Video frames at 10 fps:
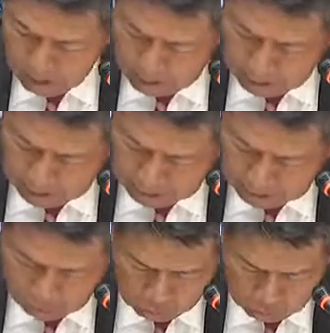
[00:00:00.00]
Uh,
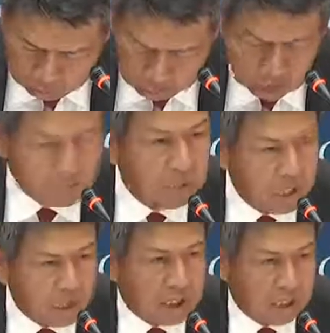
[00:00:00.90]
and it was a
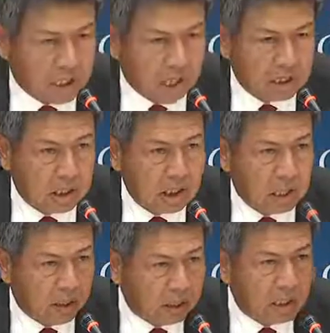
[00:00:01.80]
tremendous success.
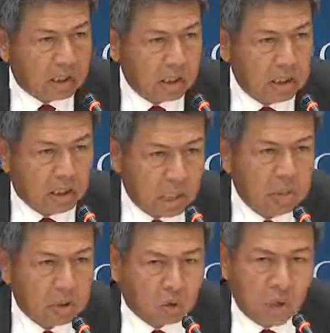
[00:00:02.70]
I think the
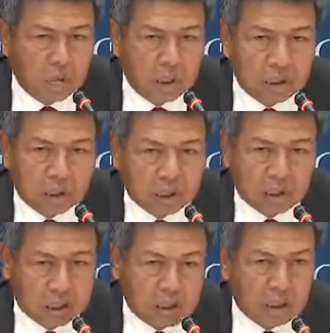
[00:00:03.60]
tabletop is,
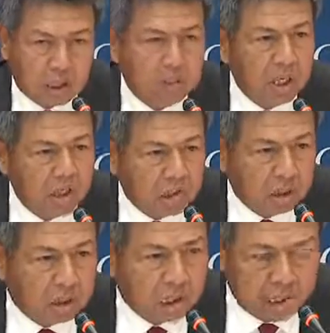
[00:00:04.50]
is, is a
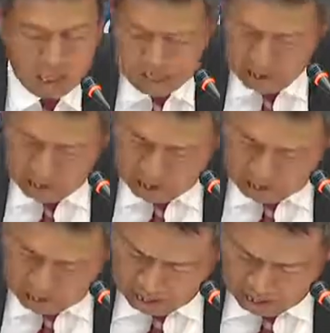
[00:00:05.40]
military thing.
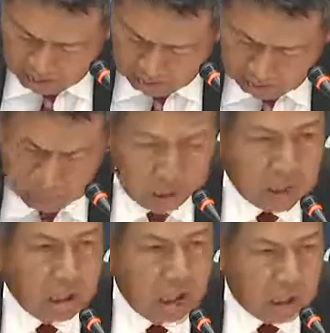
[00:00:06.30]
Uh, we
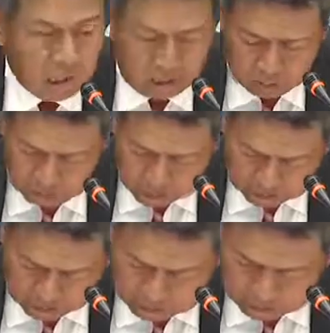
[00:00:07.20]
did a lot of
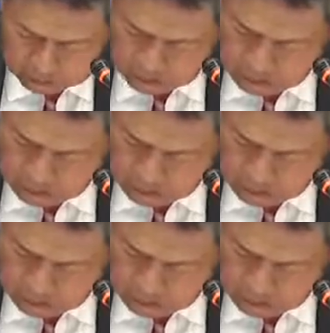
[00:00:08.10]
rehearsals,